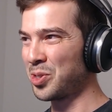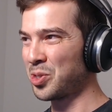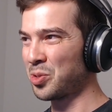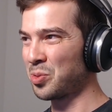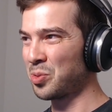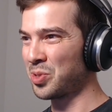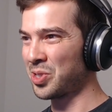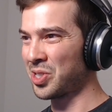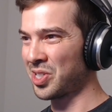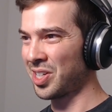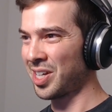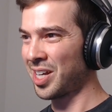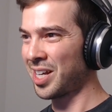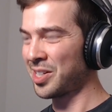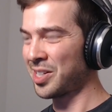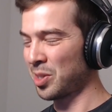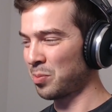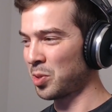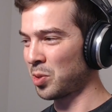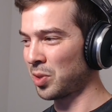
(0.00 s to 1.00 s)
which was the
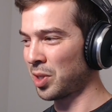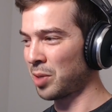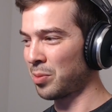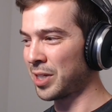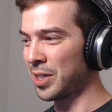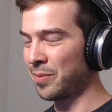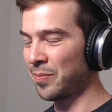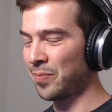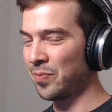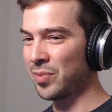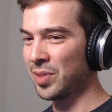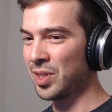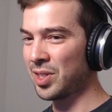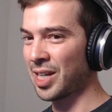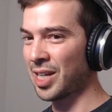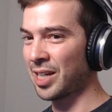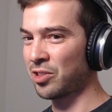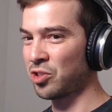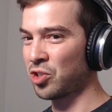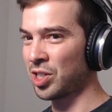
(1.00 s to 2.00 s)
heads up no limit
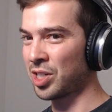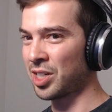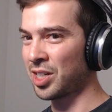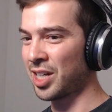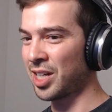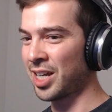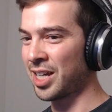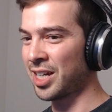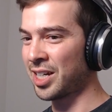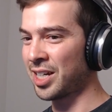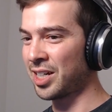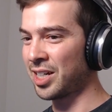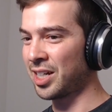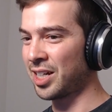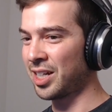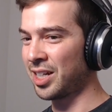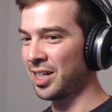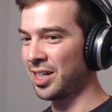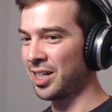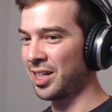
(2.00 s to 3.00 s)
section, and
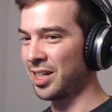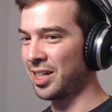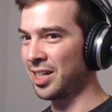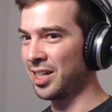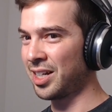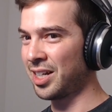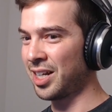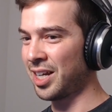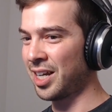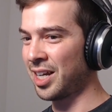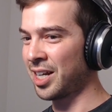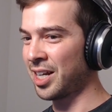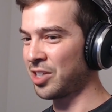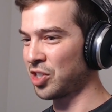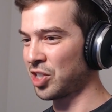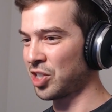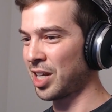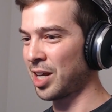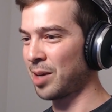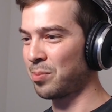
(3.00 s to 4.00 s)
and I
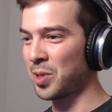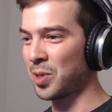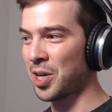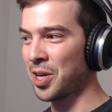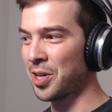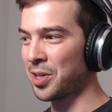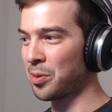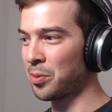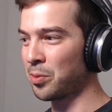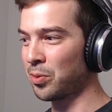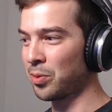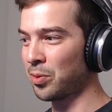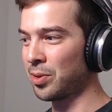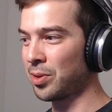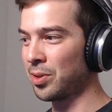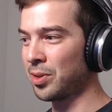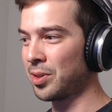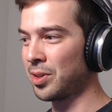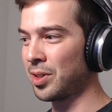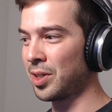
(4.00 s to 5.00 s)
just kept kind of
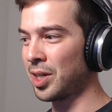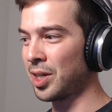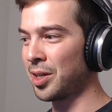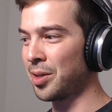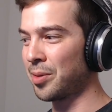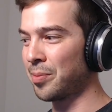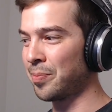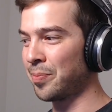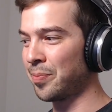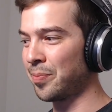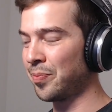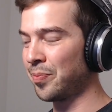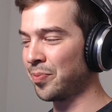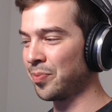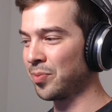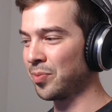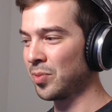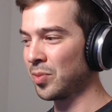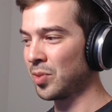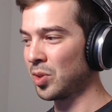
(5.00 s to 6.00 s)
um,
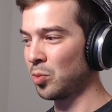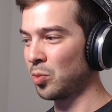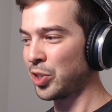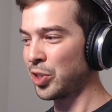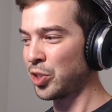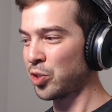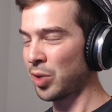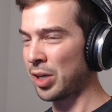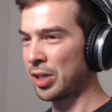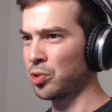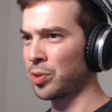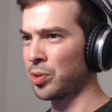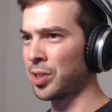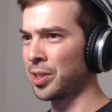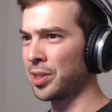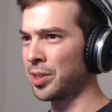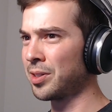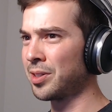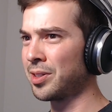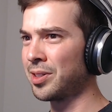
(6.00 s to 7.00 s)

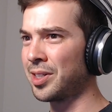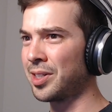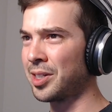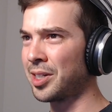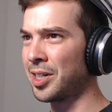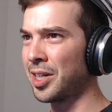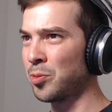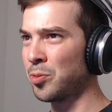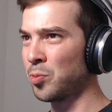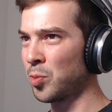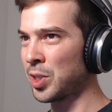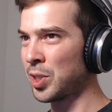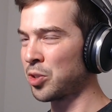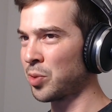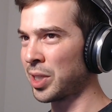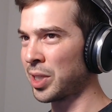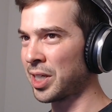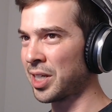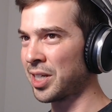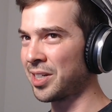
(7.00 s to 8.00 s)
restructuring and and
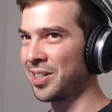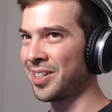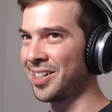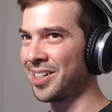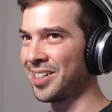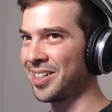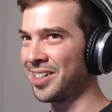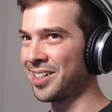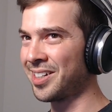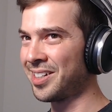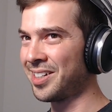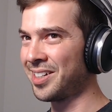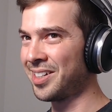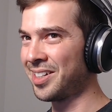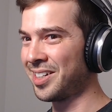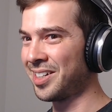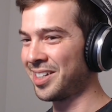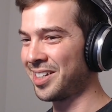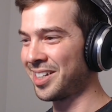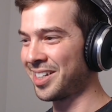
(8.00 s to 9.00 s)
redoing it, and
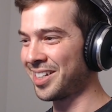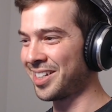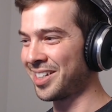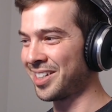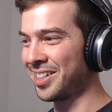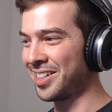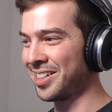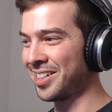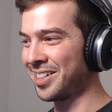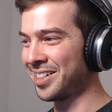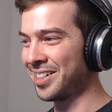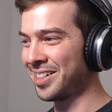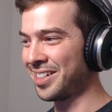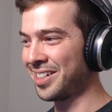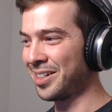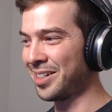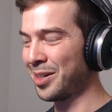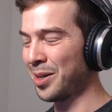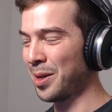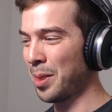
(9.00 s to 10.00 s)
uh,
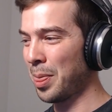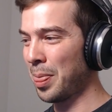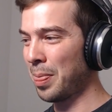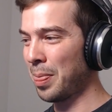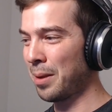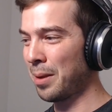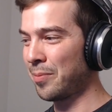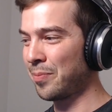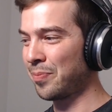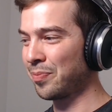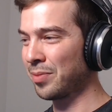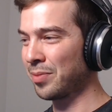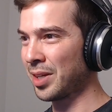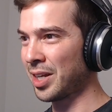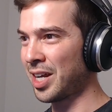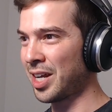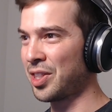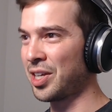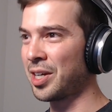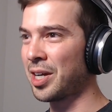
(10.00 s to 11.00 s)

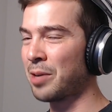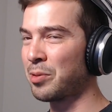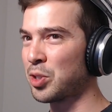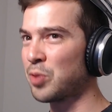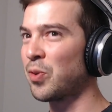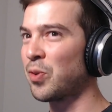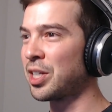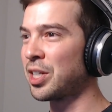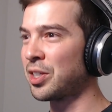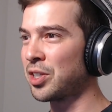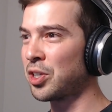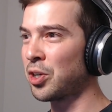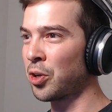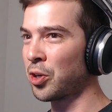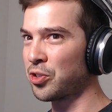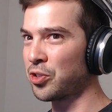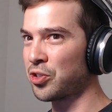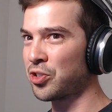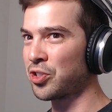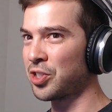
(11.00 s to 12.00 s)
I think I was fighting the
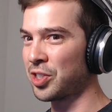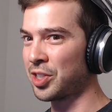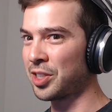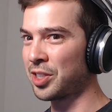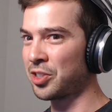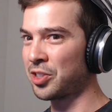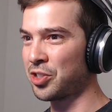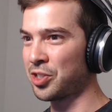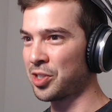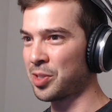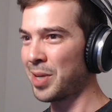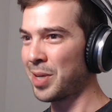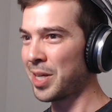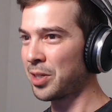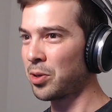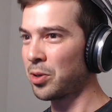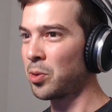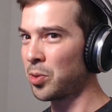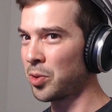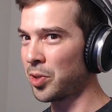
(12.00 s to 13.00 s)
urge to just
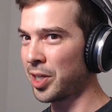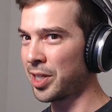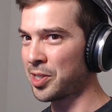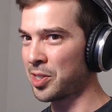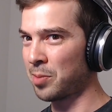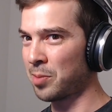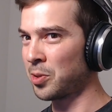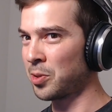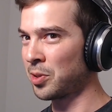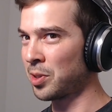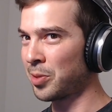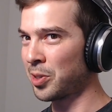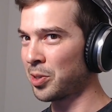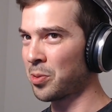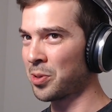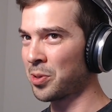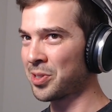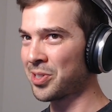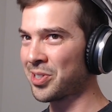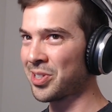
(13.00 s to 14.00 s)
make a whole heads up no limit
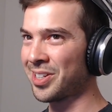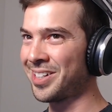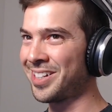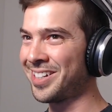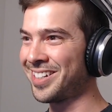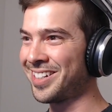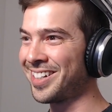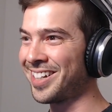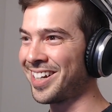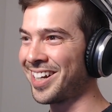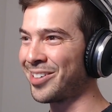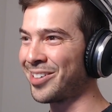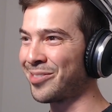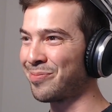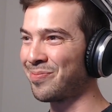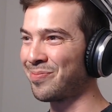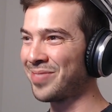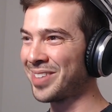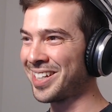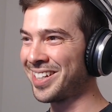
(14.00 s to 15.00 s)
course.
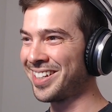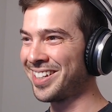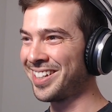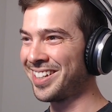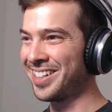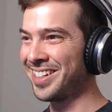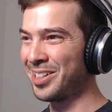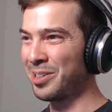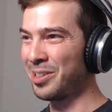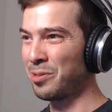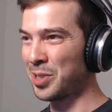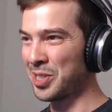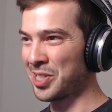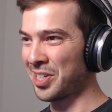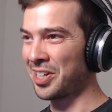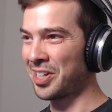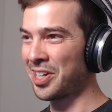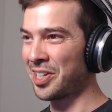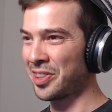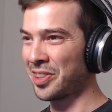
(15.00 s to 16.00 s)
Um, once
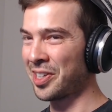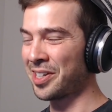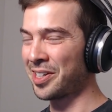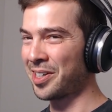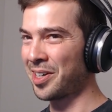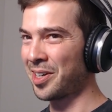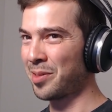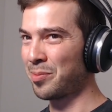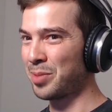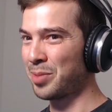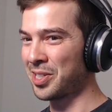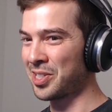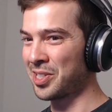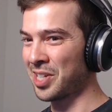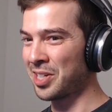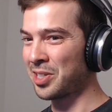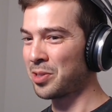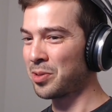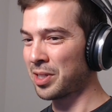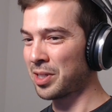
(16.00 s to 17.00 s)
I got there because
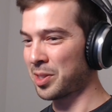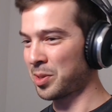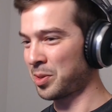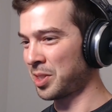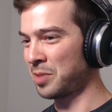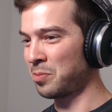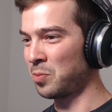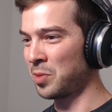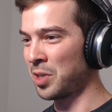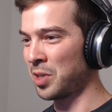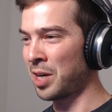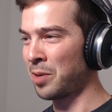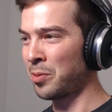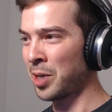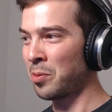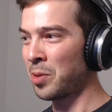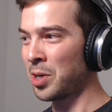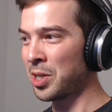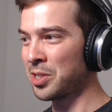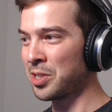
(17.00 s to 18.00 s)
I knew that's not what
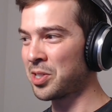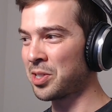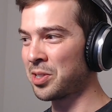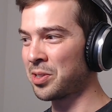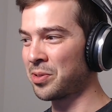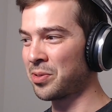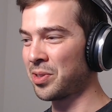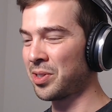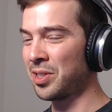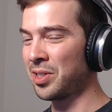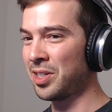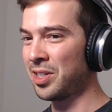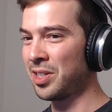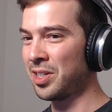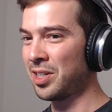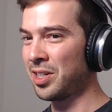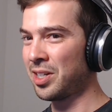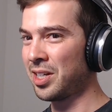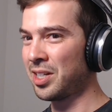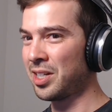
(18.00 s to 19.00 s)
I wanted to do.
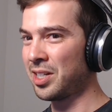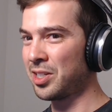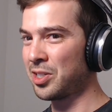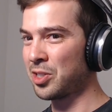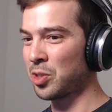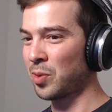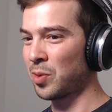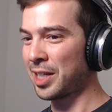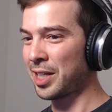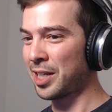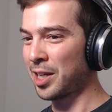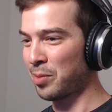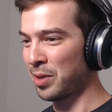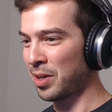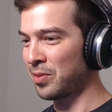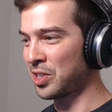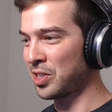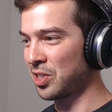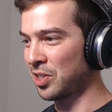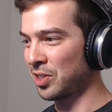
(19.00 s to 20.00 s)
Yeah. So I kept
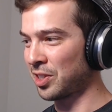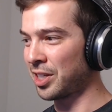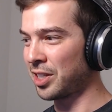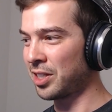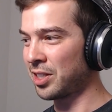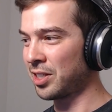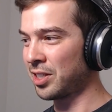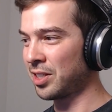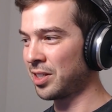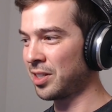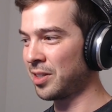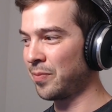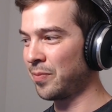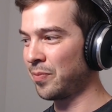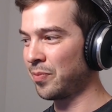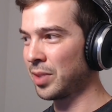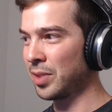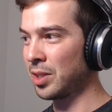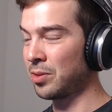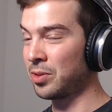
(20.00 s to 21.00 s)
having to like,
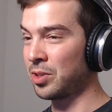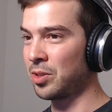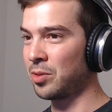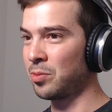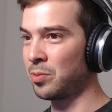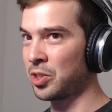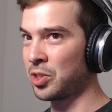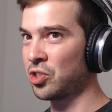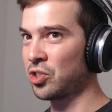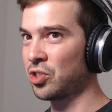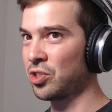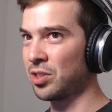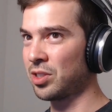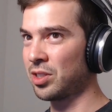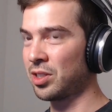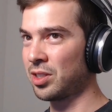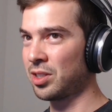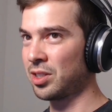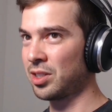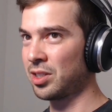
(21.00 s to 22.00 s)
uh, which
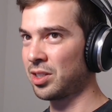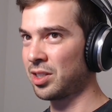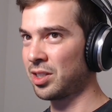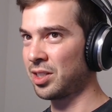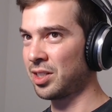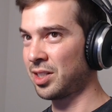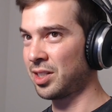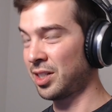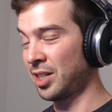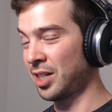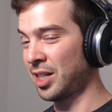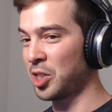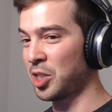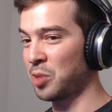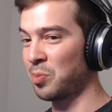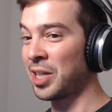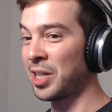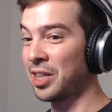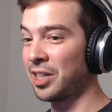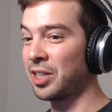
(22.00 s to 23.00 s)
has
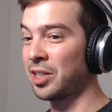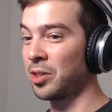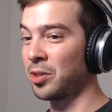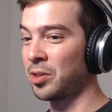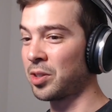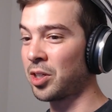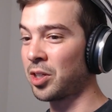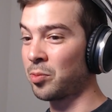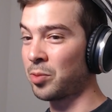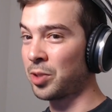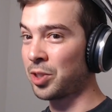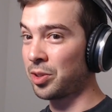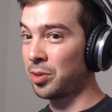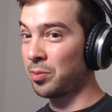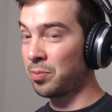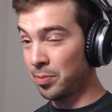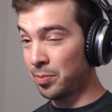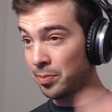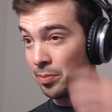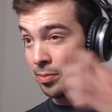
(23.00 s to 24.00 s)
been like a, a really,
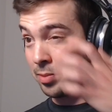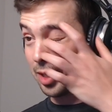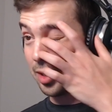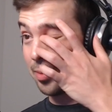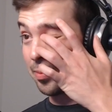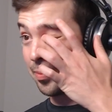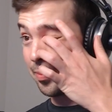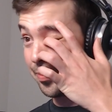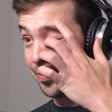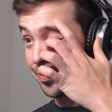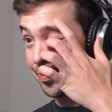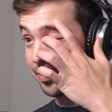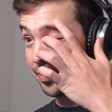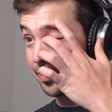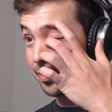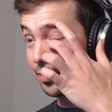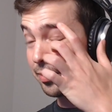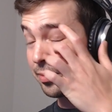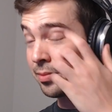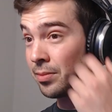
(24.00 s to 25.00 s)
um,
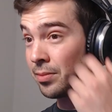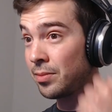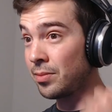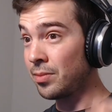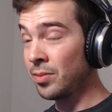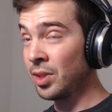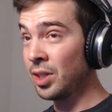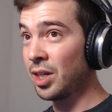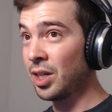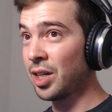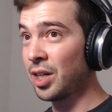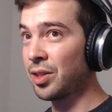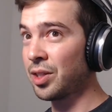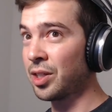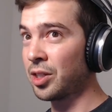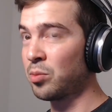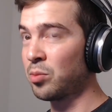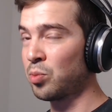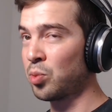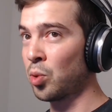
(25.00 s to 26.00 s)
I
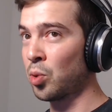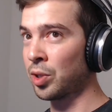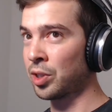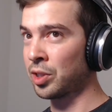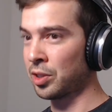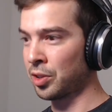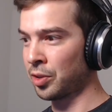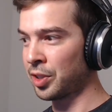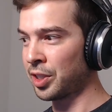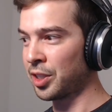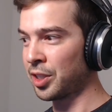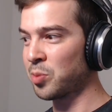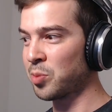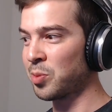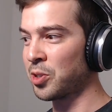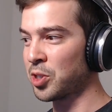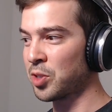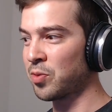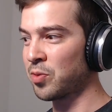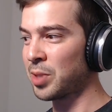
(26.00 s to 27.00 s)
think important learning
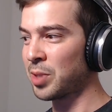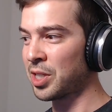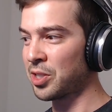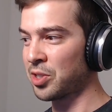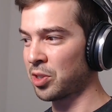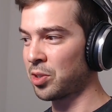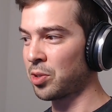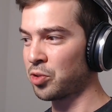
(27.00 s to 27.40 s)
experience for me as a